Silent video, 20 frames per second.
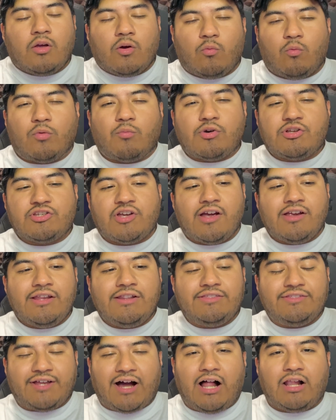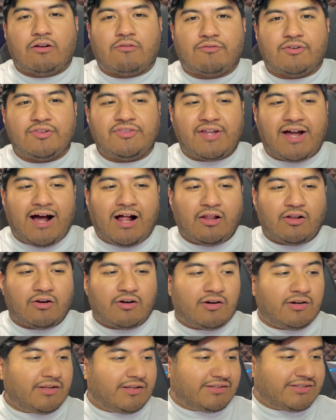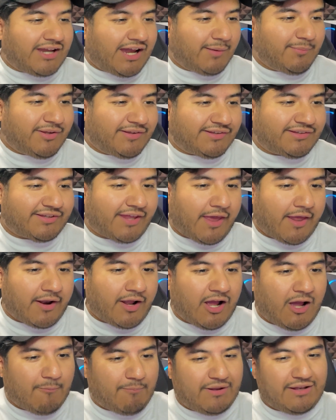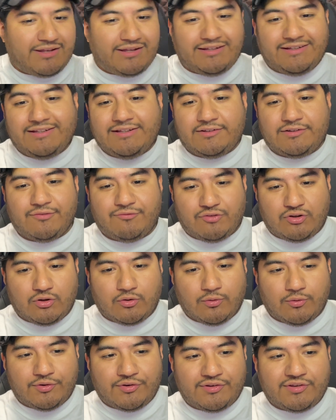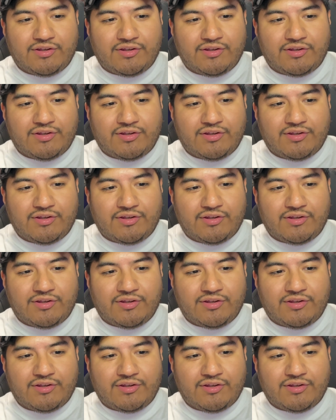When we're talking dollar for dollar, the time to set up and the ease of use,